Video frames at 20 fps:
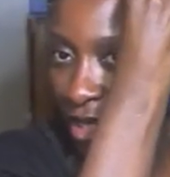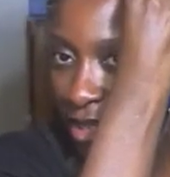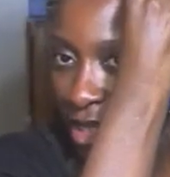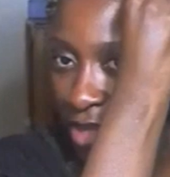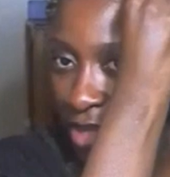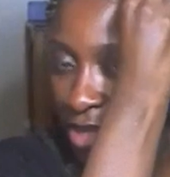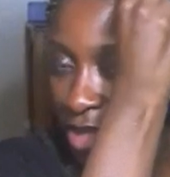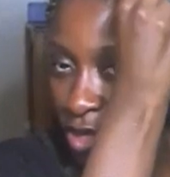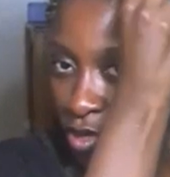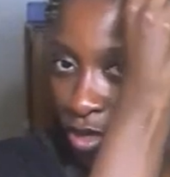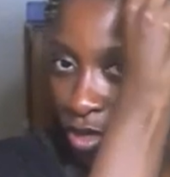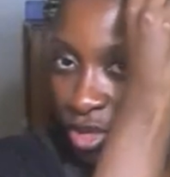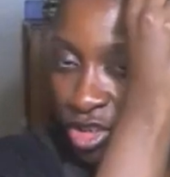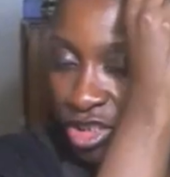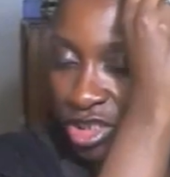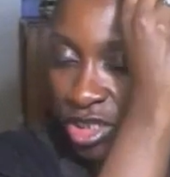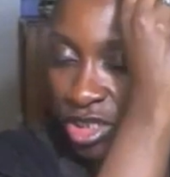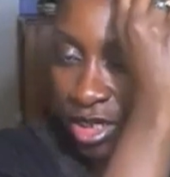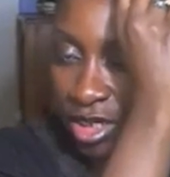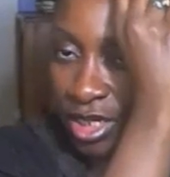I, and then you could
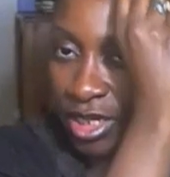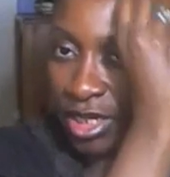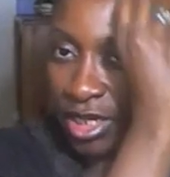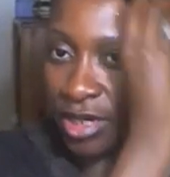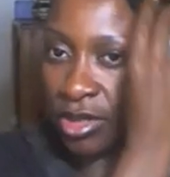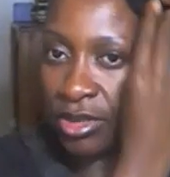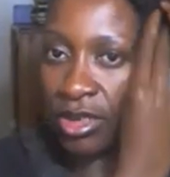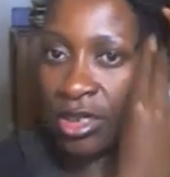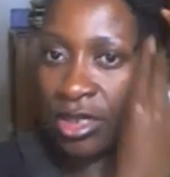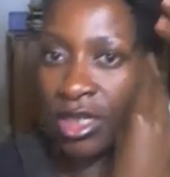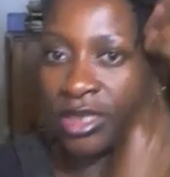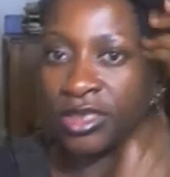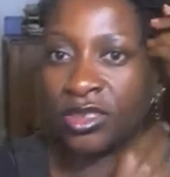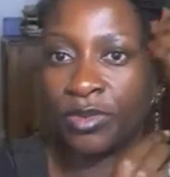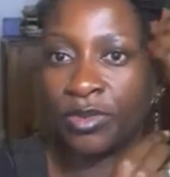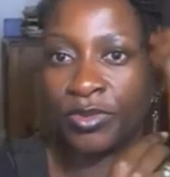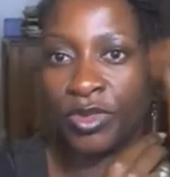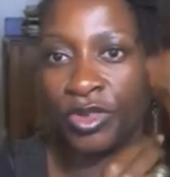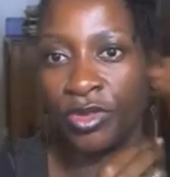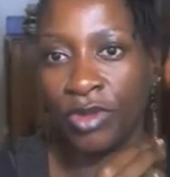just tuck it in under. It's
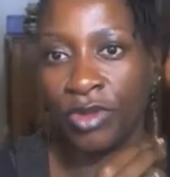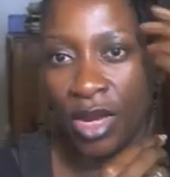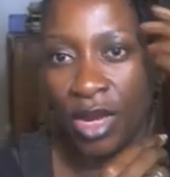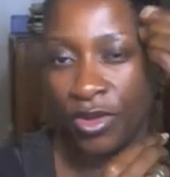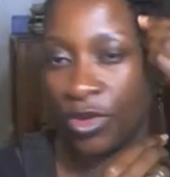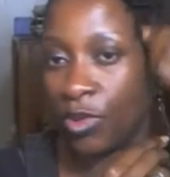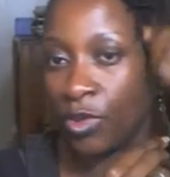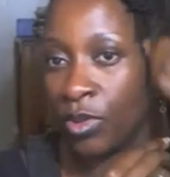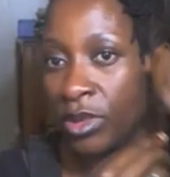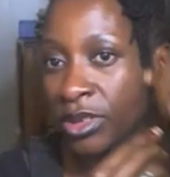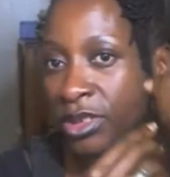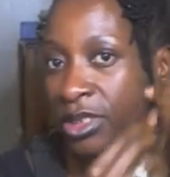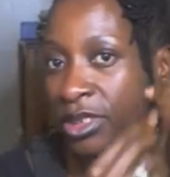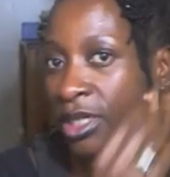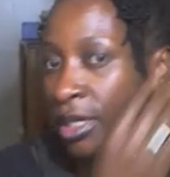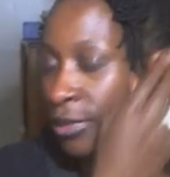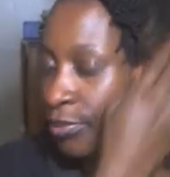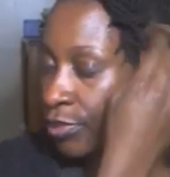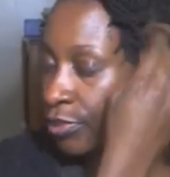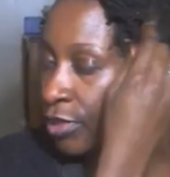up to you how you want
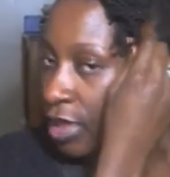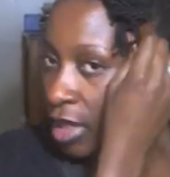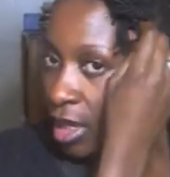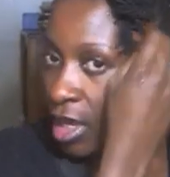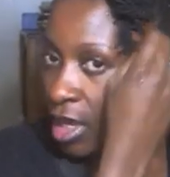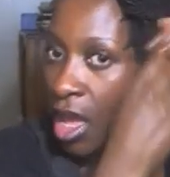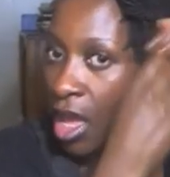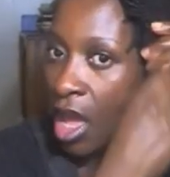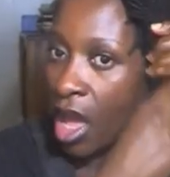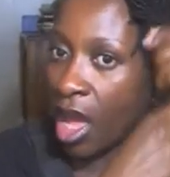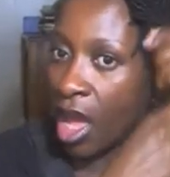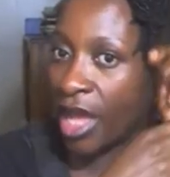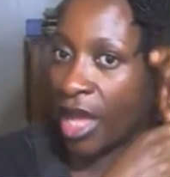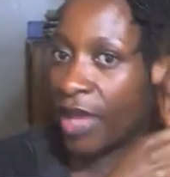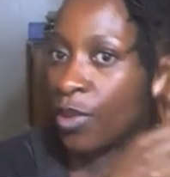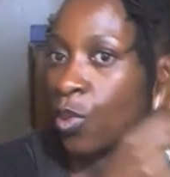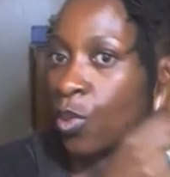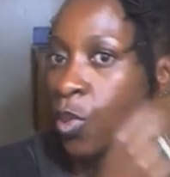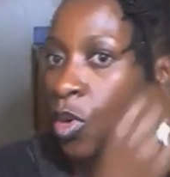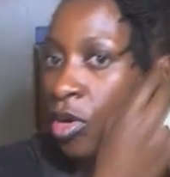it.
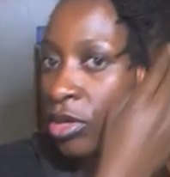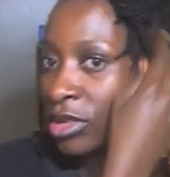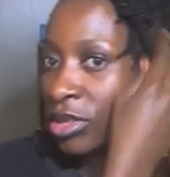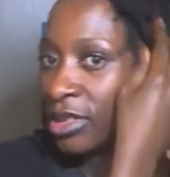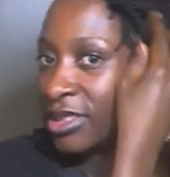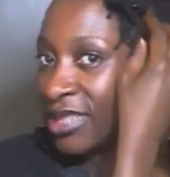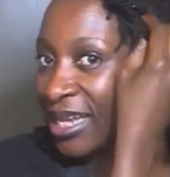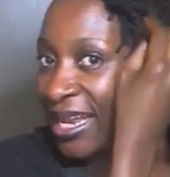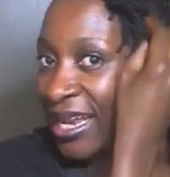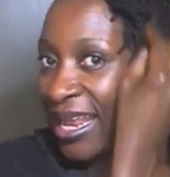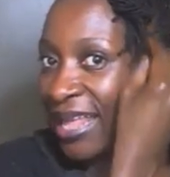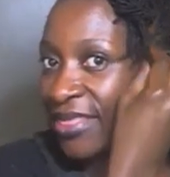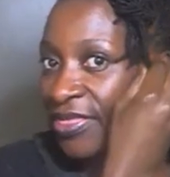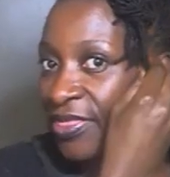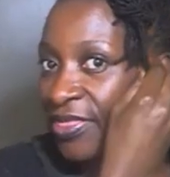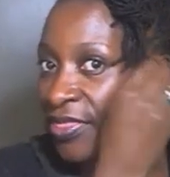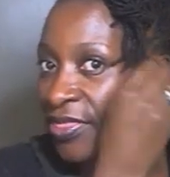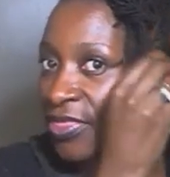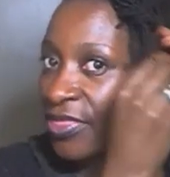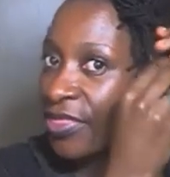I want
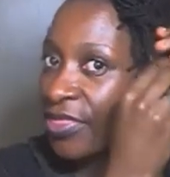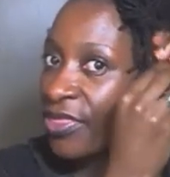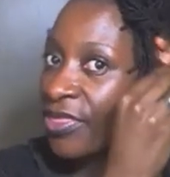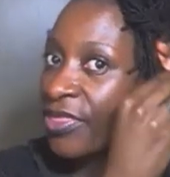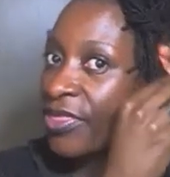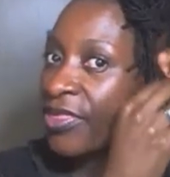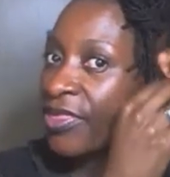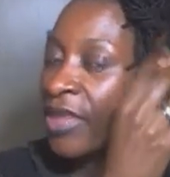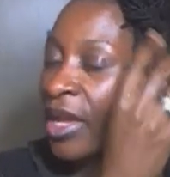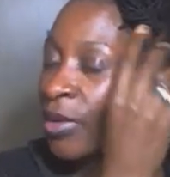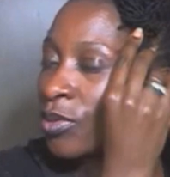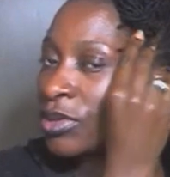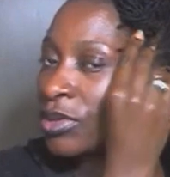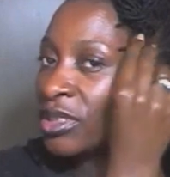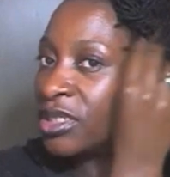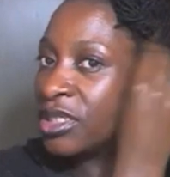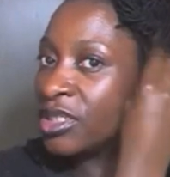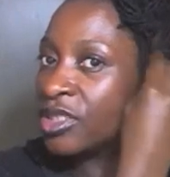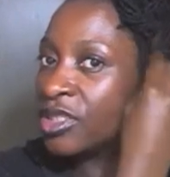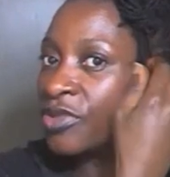length. I
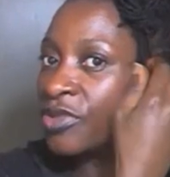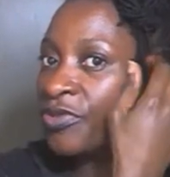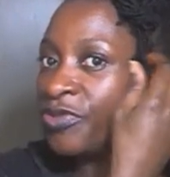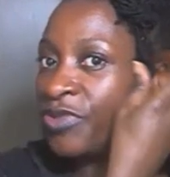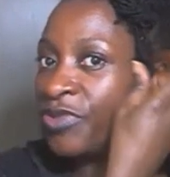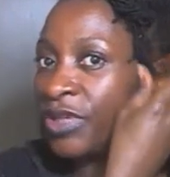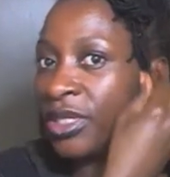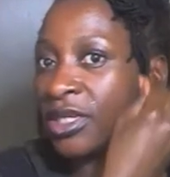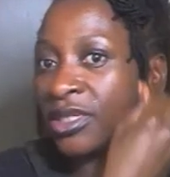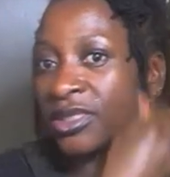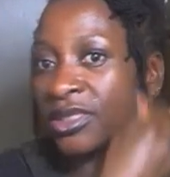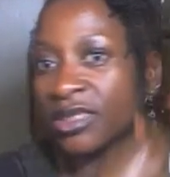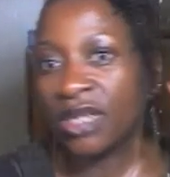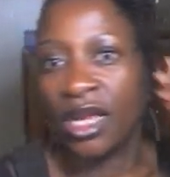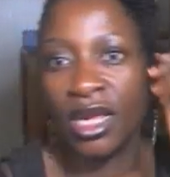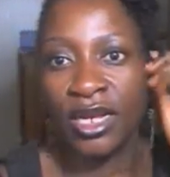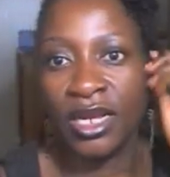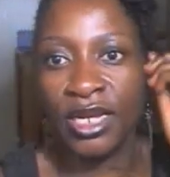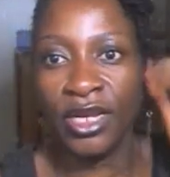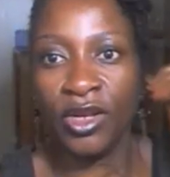want it to feel
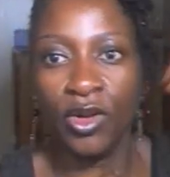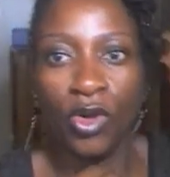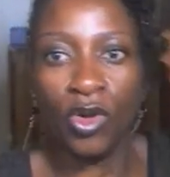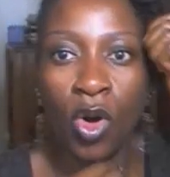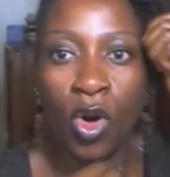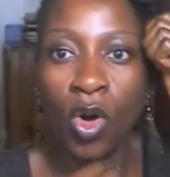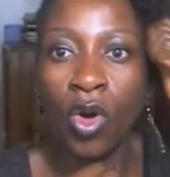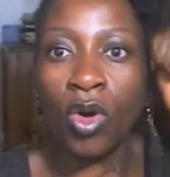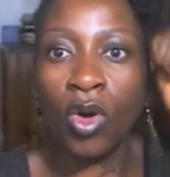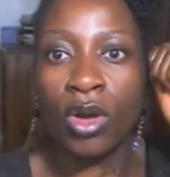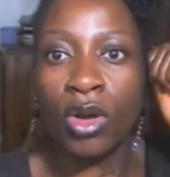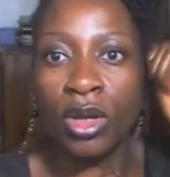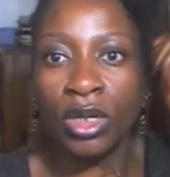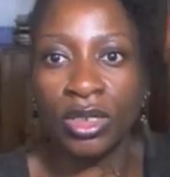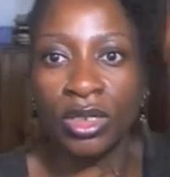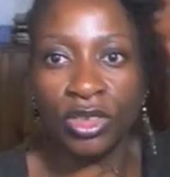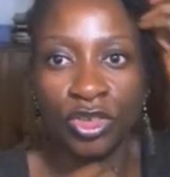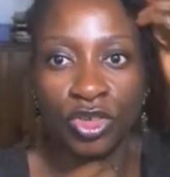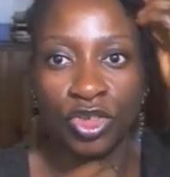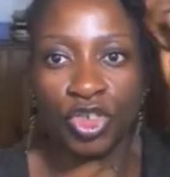slightly long
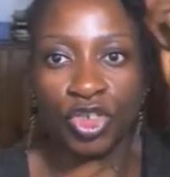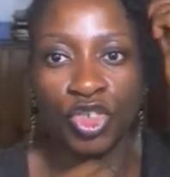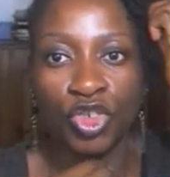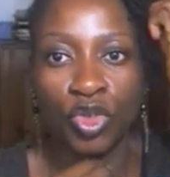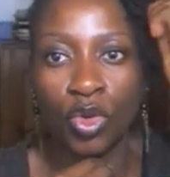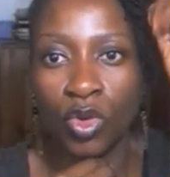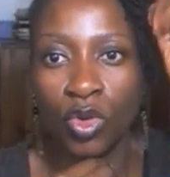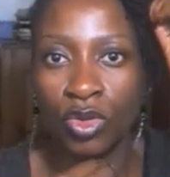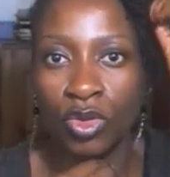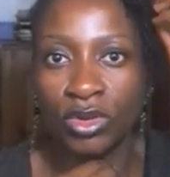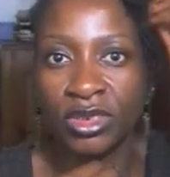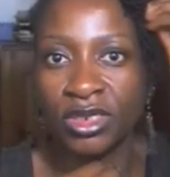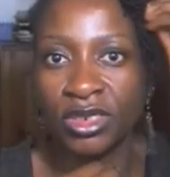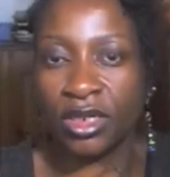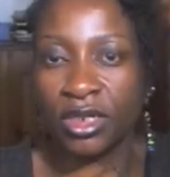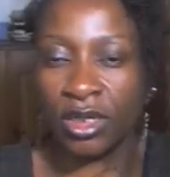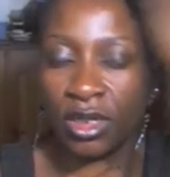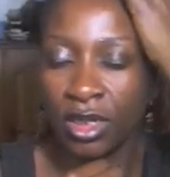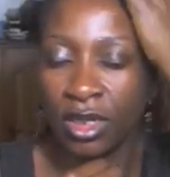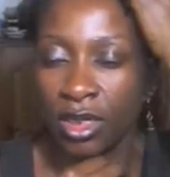and short
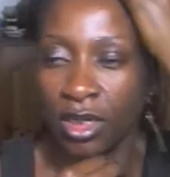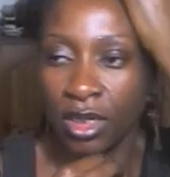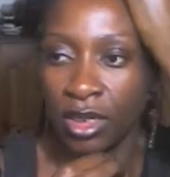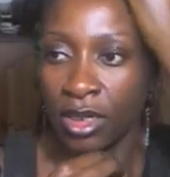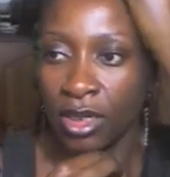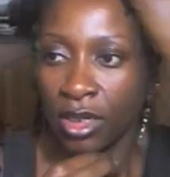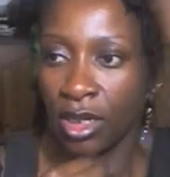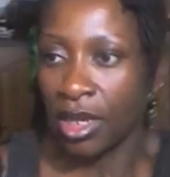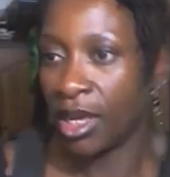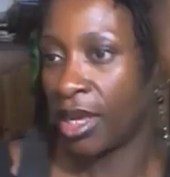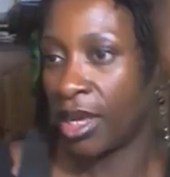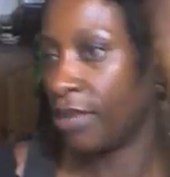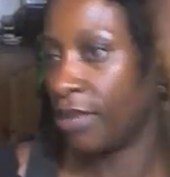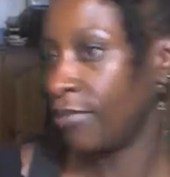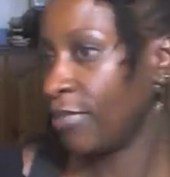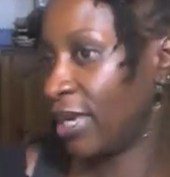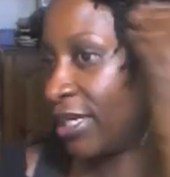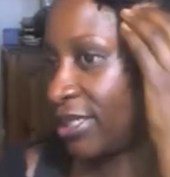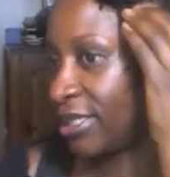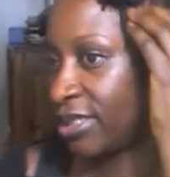and,
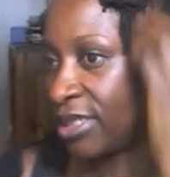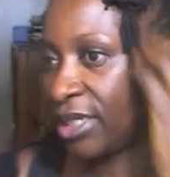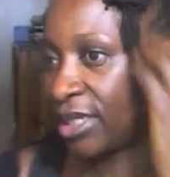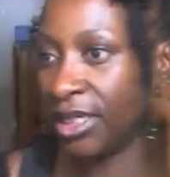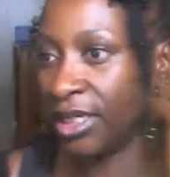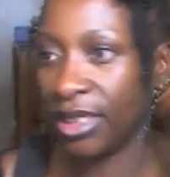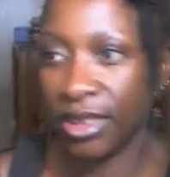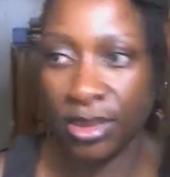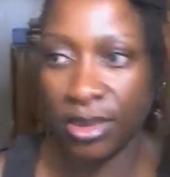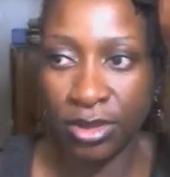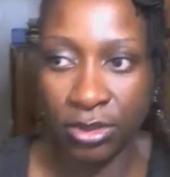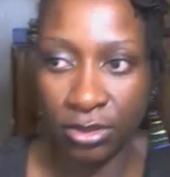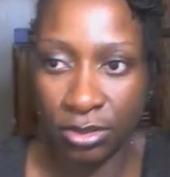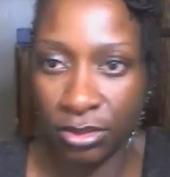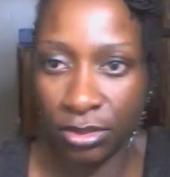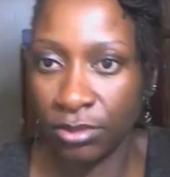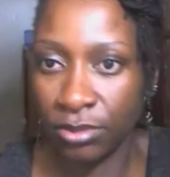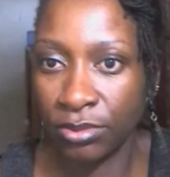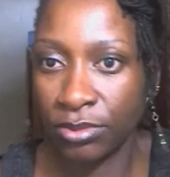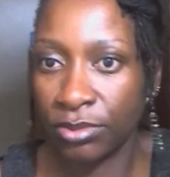and messy
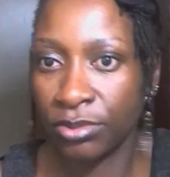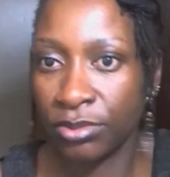and